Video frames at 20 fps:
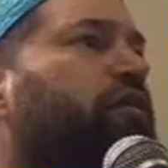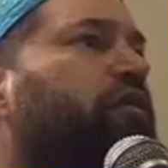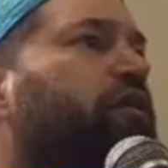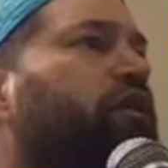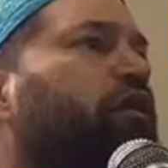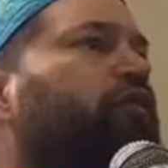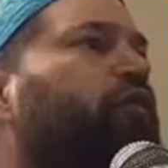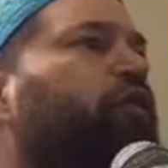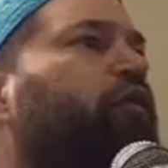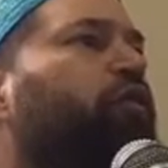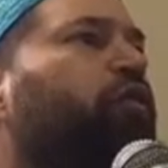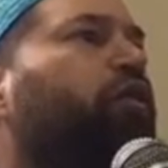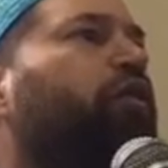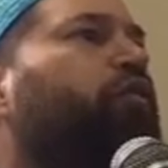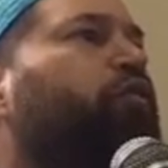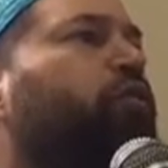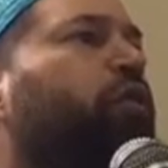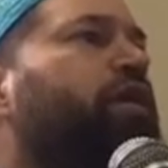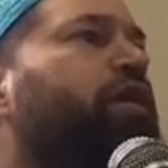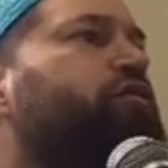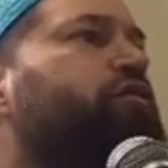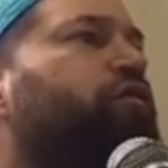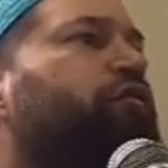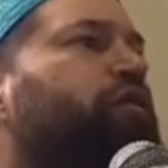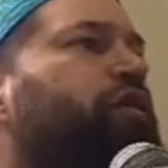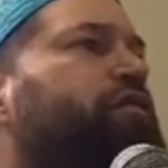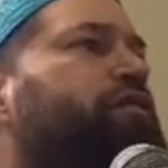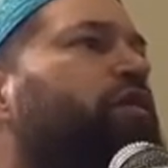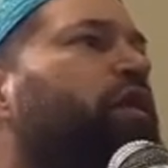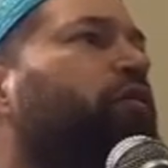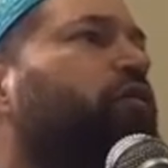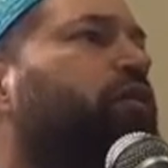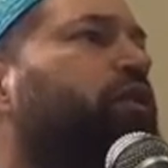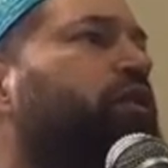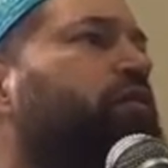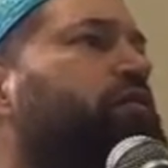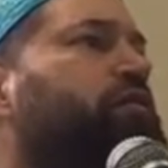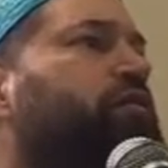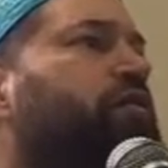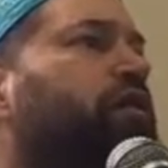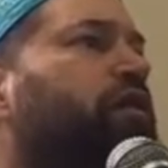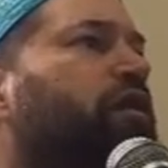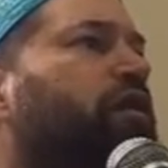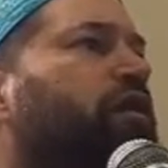If you're northwest, you face southeast.